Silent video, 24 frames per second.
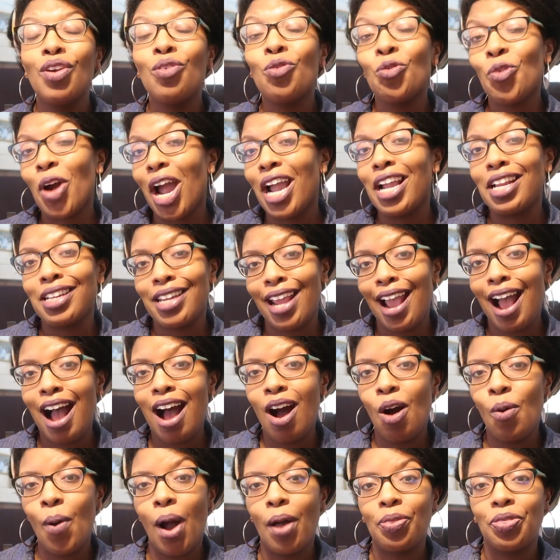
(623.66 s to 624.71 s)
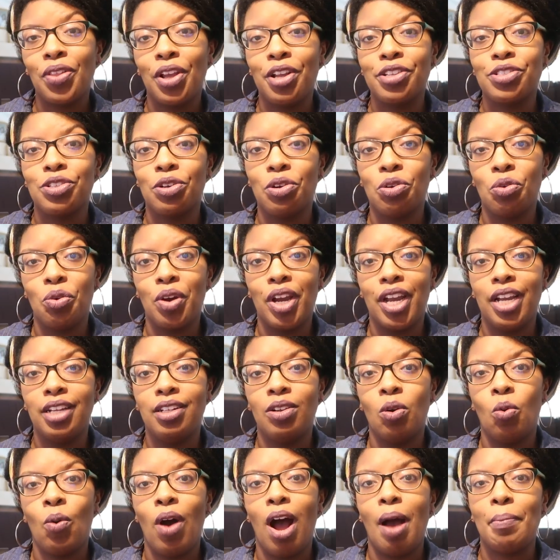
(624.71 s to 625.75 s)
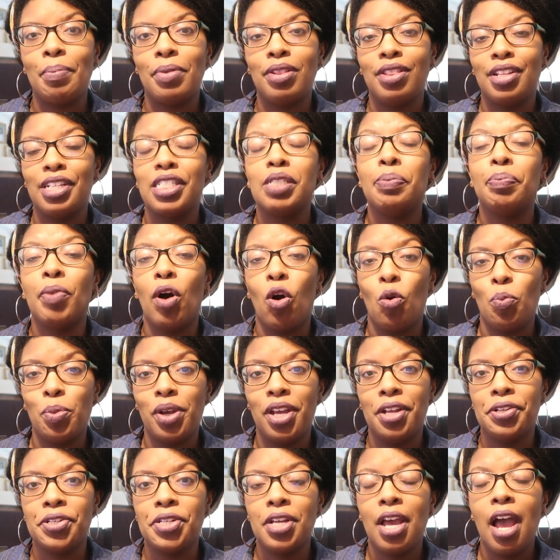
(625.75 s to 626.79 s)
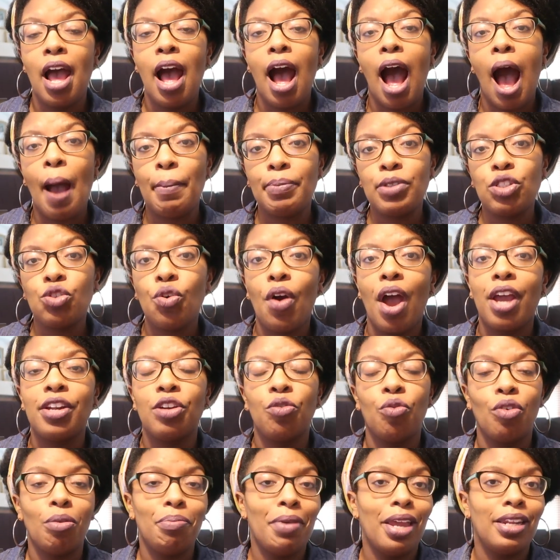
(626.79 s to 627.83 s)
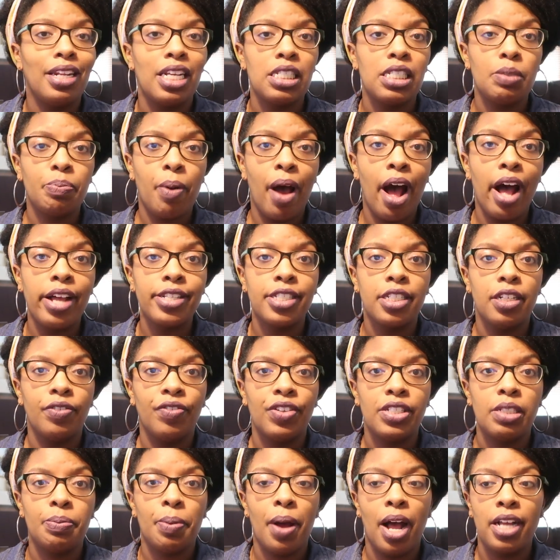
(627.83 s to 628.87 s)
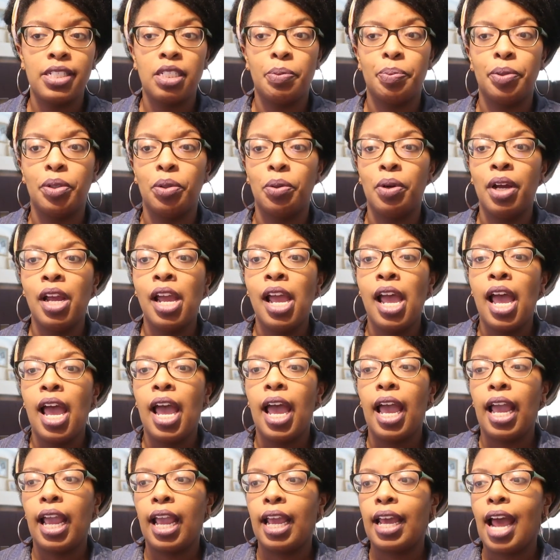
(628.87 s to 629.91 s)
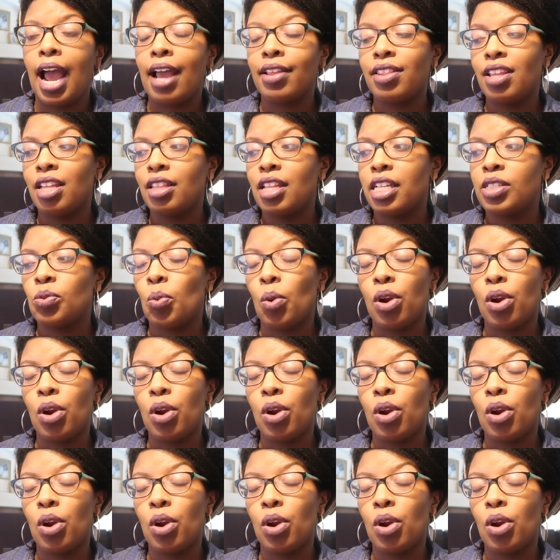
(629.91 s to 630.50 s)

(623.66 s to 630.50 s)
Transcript: right now, while things are great and while I'm in this moment, I'm trying to remain as positive as possible. And I think that's